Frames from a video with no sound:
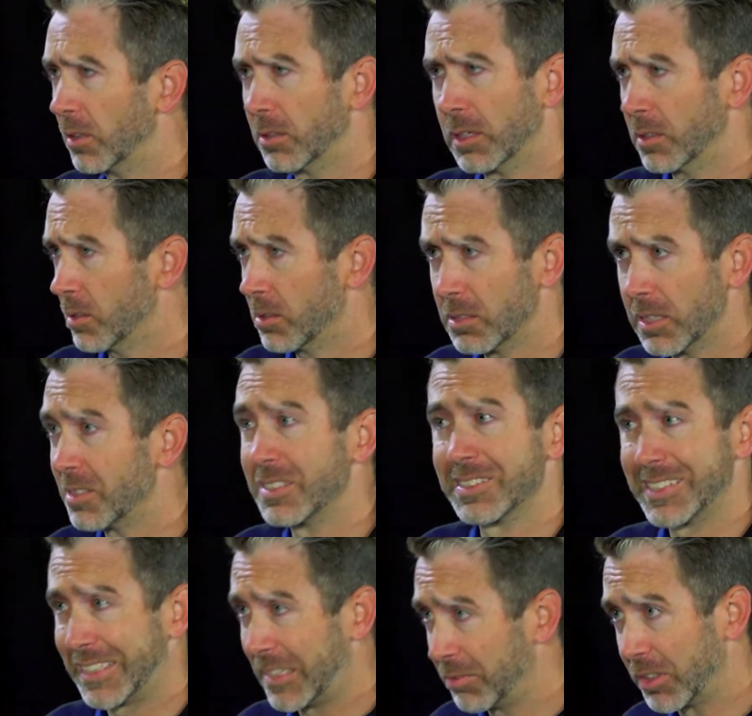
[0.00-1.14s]
Not to say it's
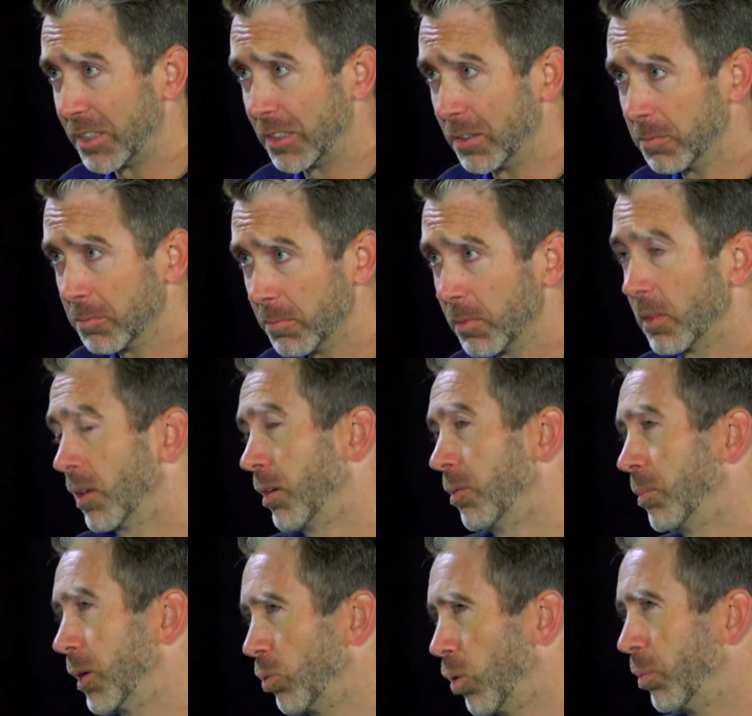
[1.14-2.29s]
insignificant,
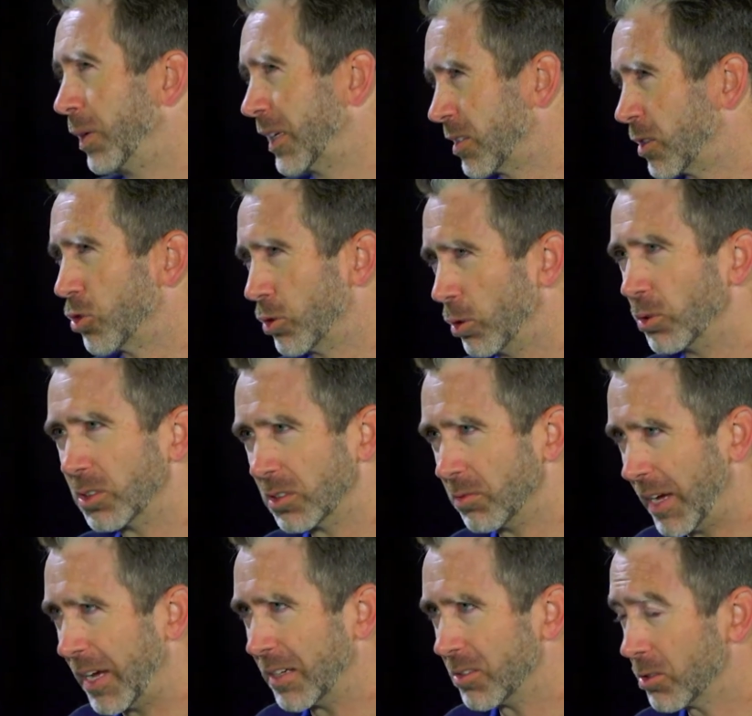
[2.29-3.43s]
but it won't be as intrusive
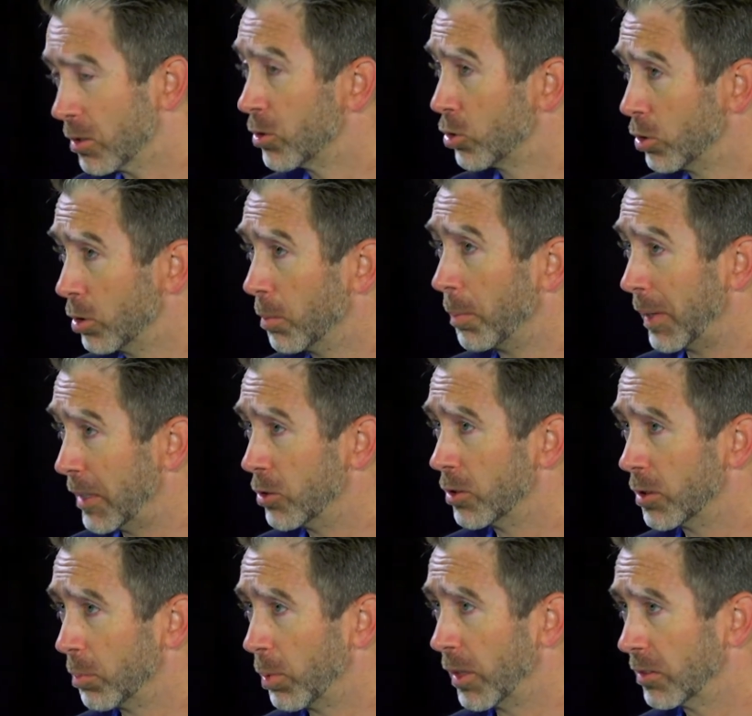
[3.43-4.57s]
as true major
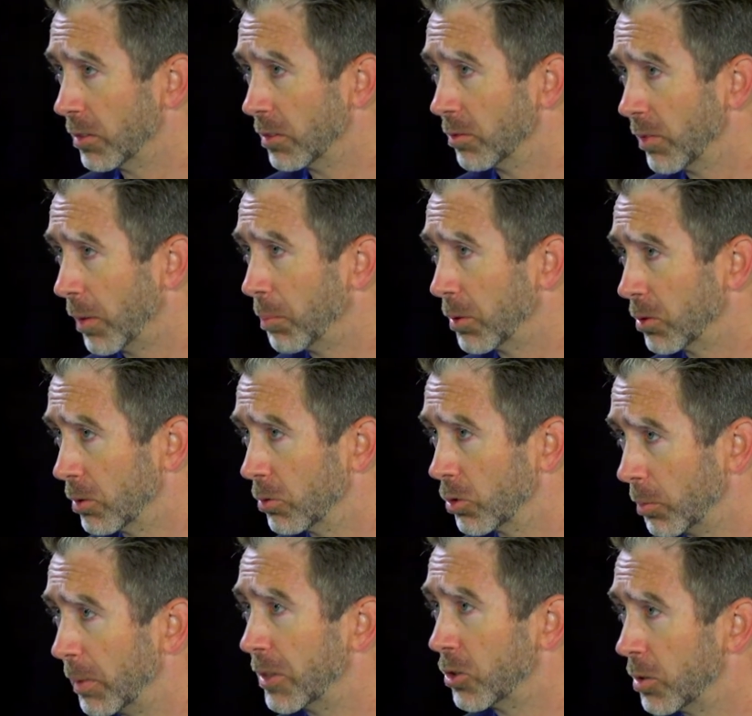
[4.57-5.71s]
depressive episodes
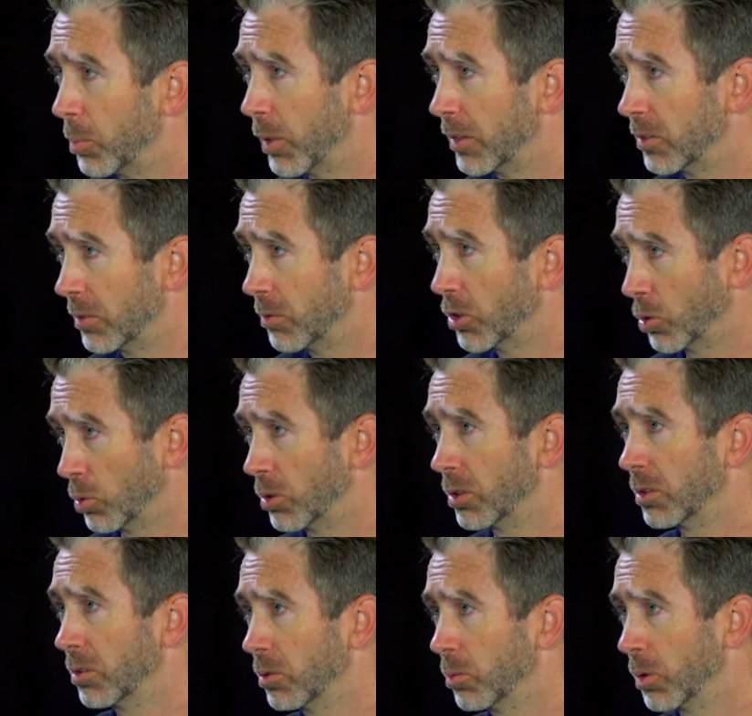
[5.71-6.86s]
or major depressive
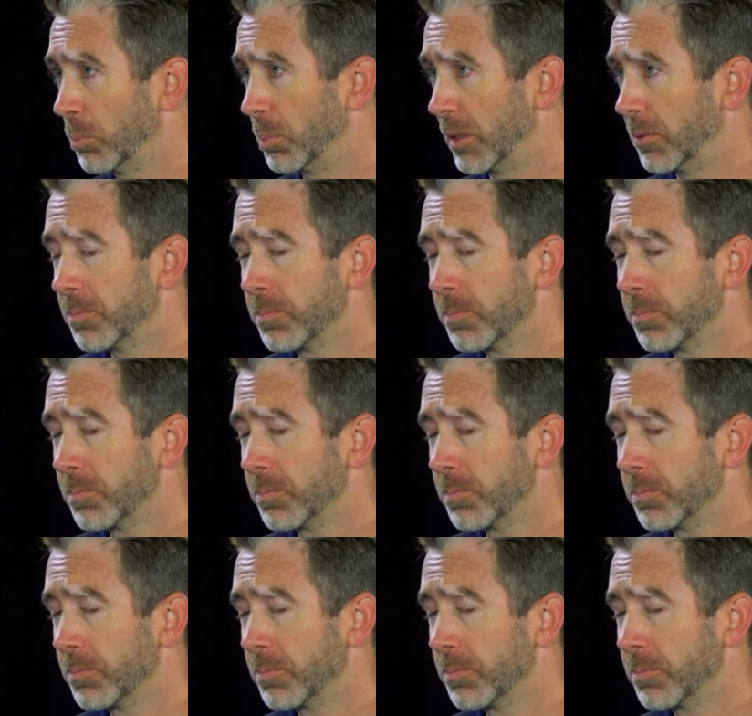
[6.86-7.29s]
disorder would be.